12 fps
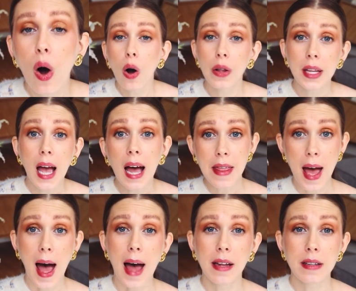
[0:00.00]
On the other
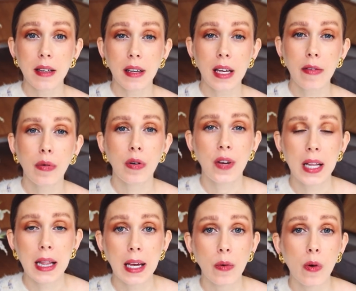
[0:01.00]
hand, if we're
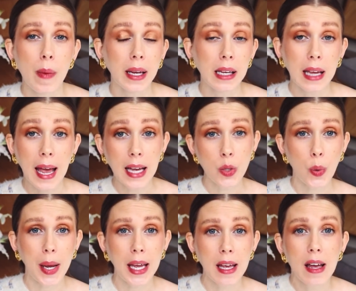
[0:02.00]
feeling like we're making
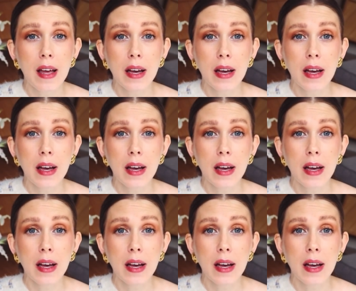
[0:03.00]
headway,